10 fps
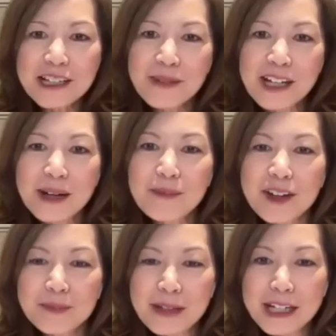to pick
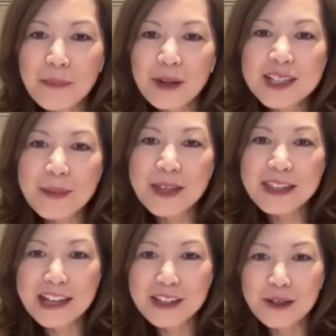up on something
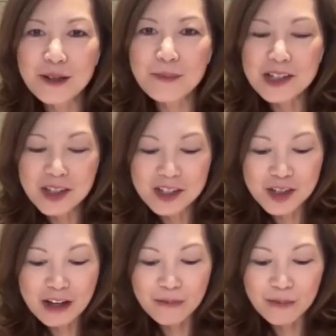that you mentioned,
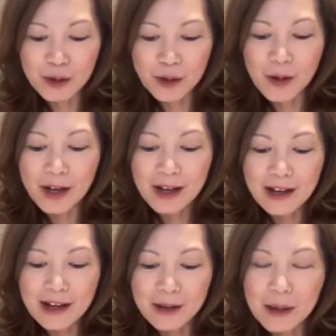Chef Bruno,
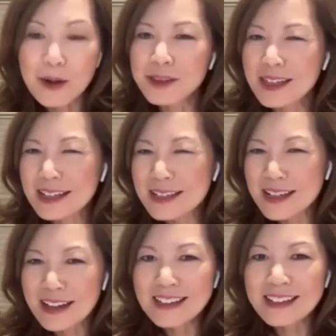about the
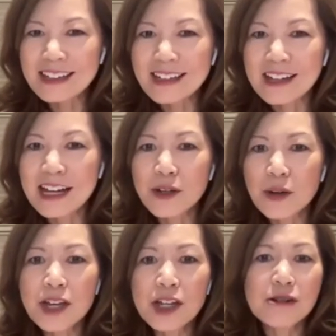anxiety. And I
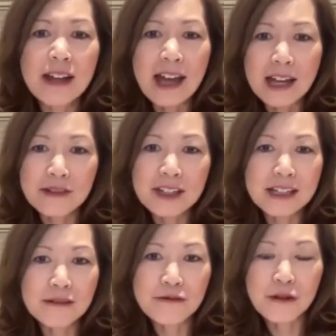know that you're an
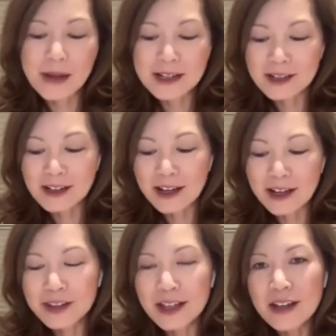advocate for mental
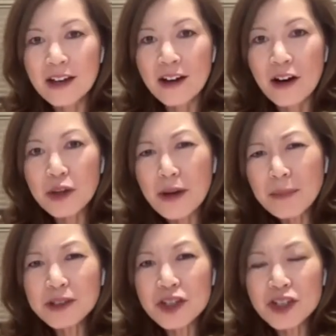health. Are you
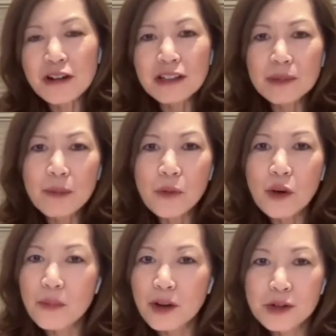able to share a little bit
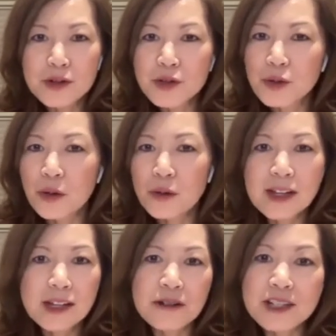more about your
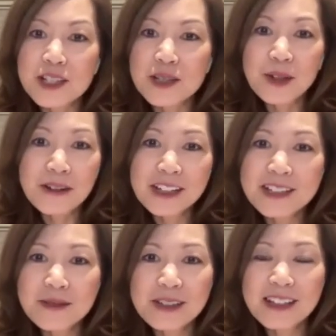story, your
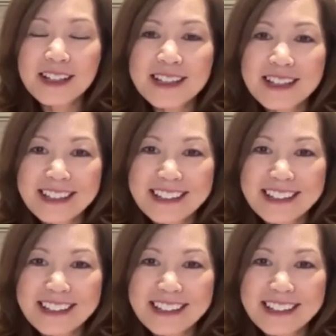experience with us?